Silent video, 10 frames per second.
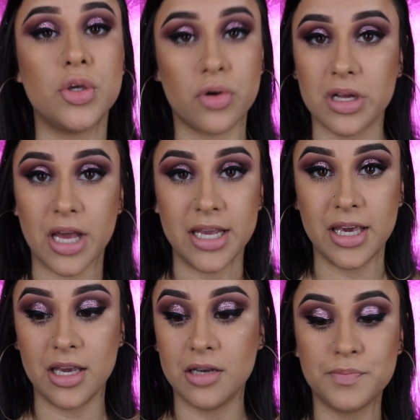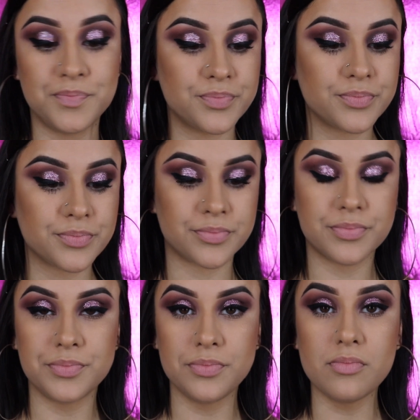your liking.
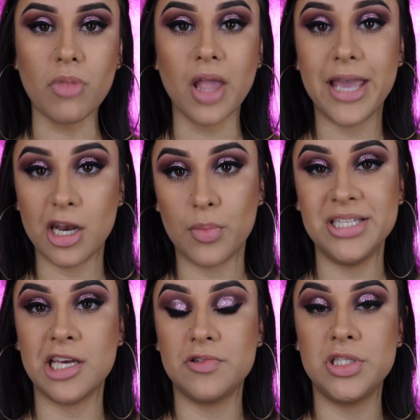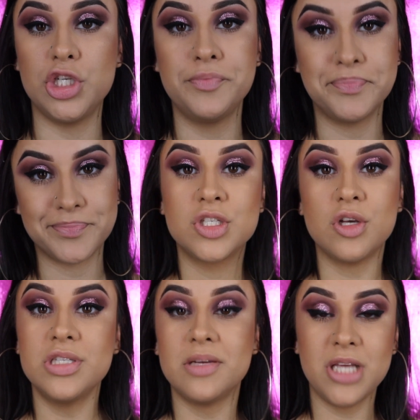Can nobody tell you what to do?
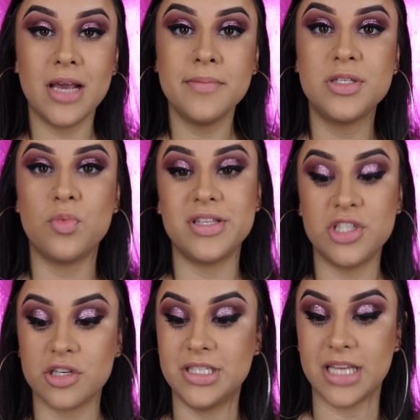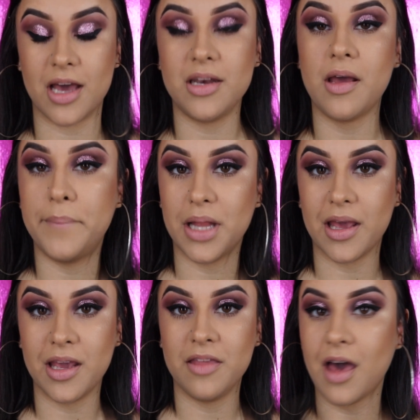So sometimes once you're done
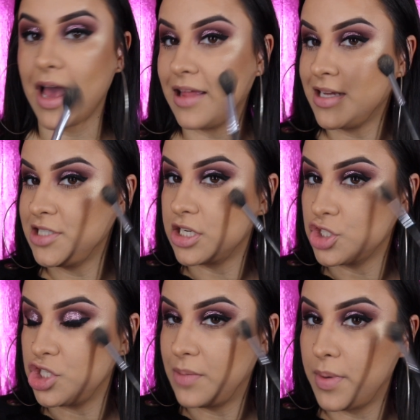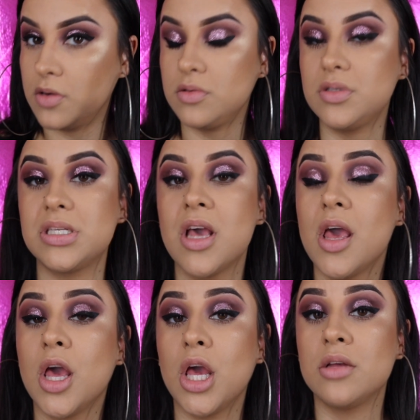applying the highlight to your cheekbones,
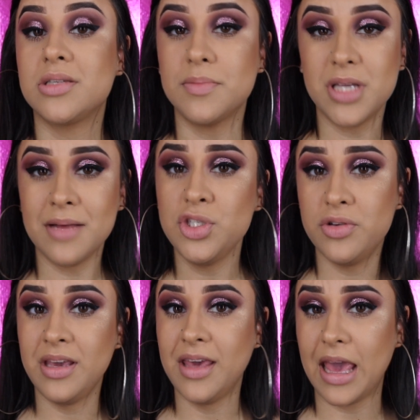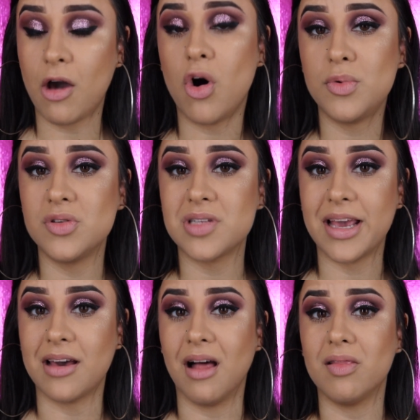sometimes you can get almost
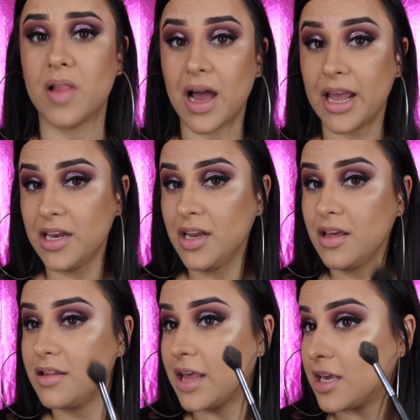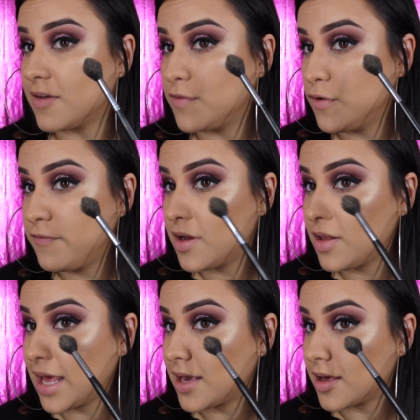like a line. Like if you feel
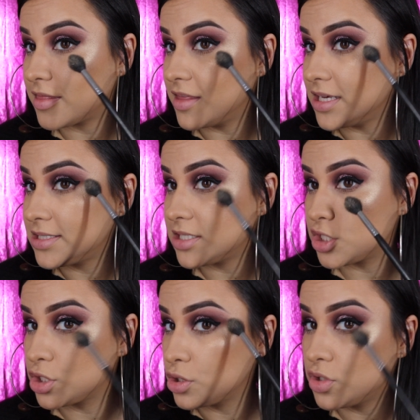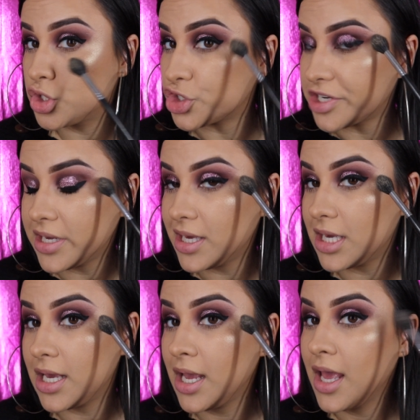like this is too
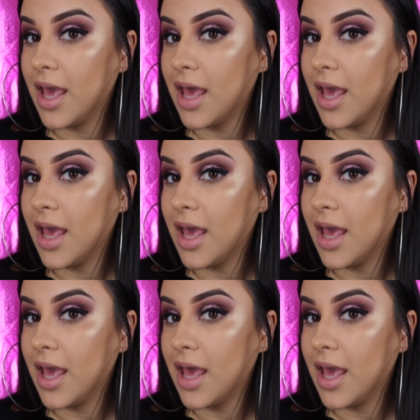streaky